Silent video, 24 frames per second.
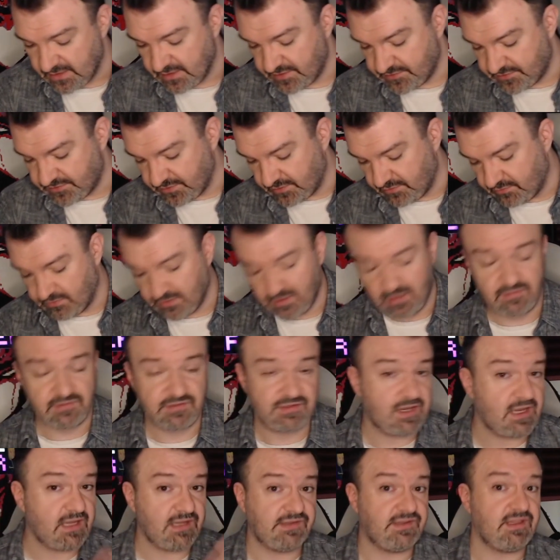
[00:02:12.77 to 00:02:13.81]
So what I'll
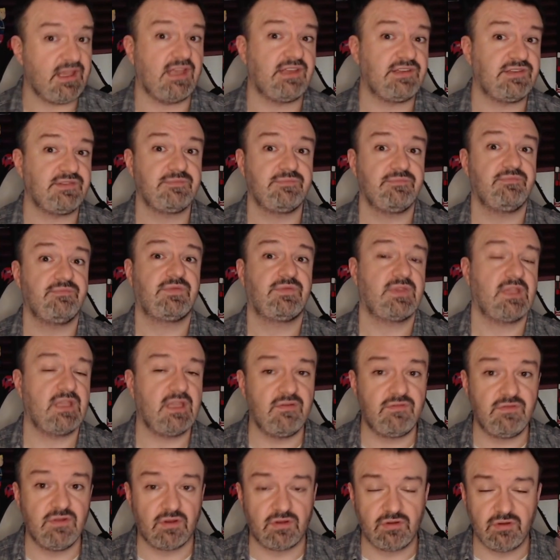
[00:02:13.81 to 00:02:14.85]
say is this:
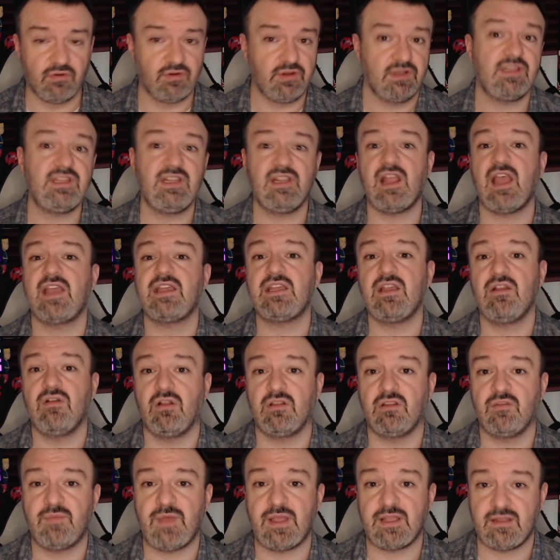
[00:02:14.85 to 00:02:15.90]
if you're currently liking
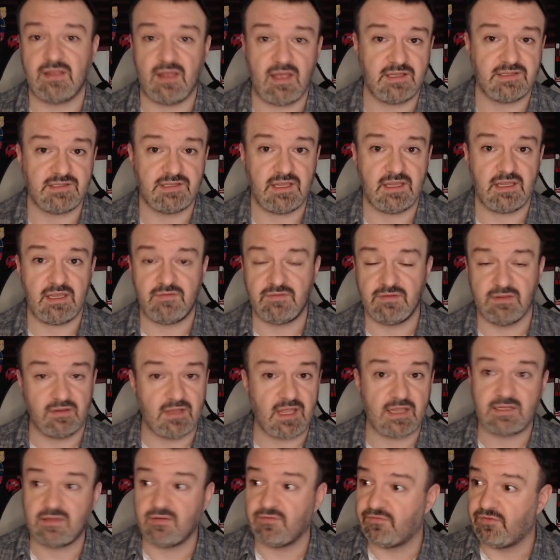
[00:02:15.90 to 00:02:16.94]
all of my content, if you
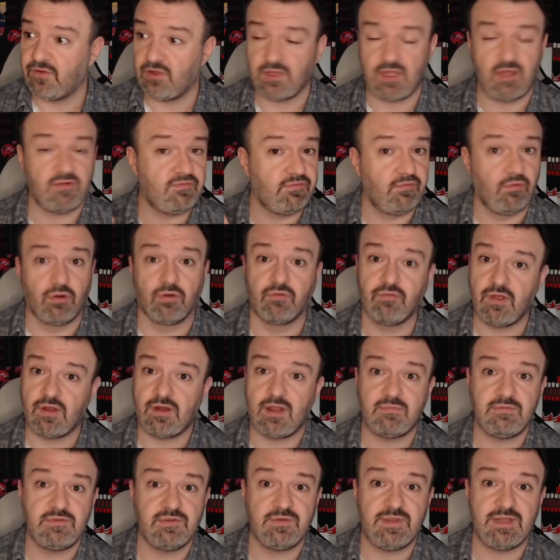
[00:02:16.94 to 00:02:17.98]
like the Fallout 4 run
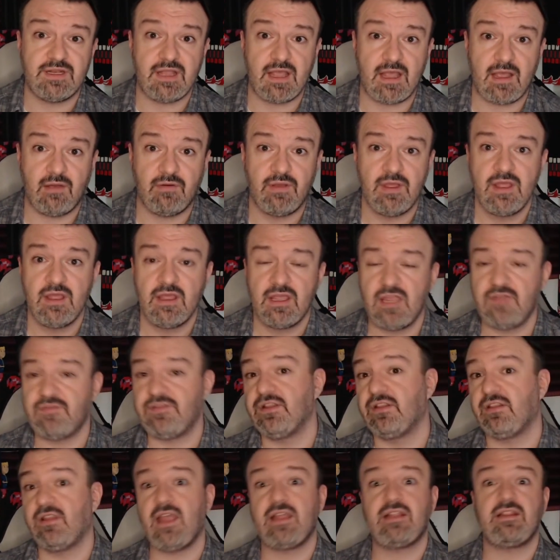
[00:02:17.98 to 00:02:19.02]
I'm doing now, if you
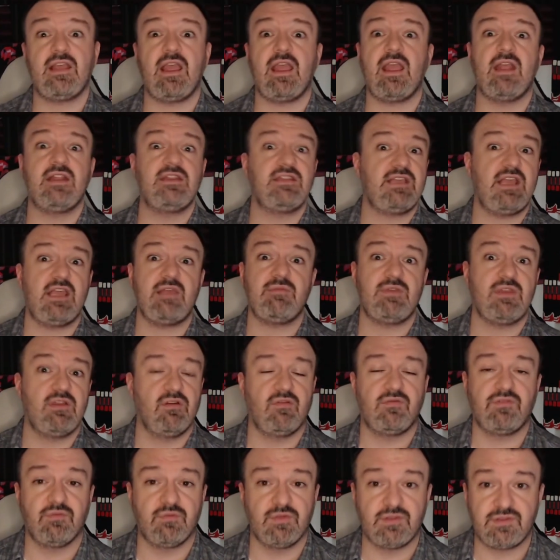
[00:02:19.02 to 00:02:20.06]
like the end game here
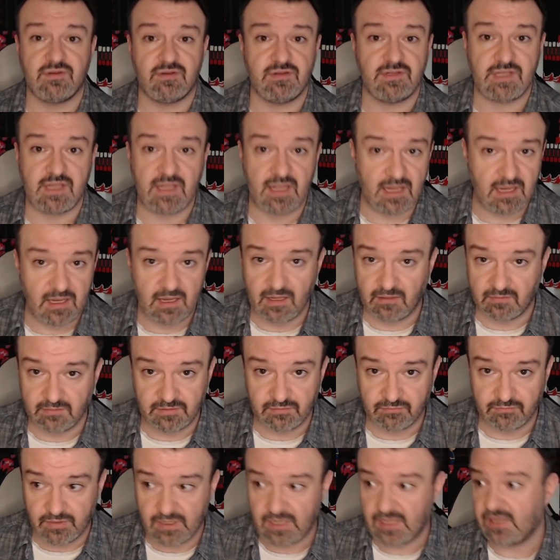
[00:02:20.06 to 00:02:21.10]
of the Return to Elden
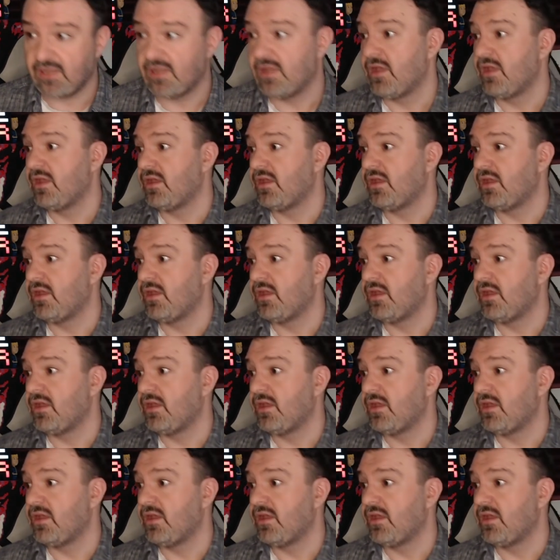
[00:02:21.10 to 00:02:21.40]
Ring,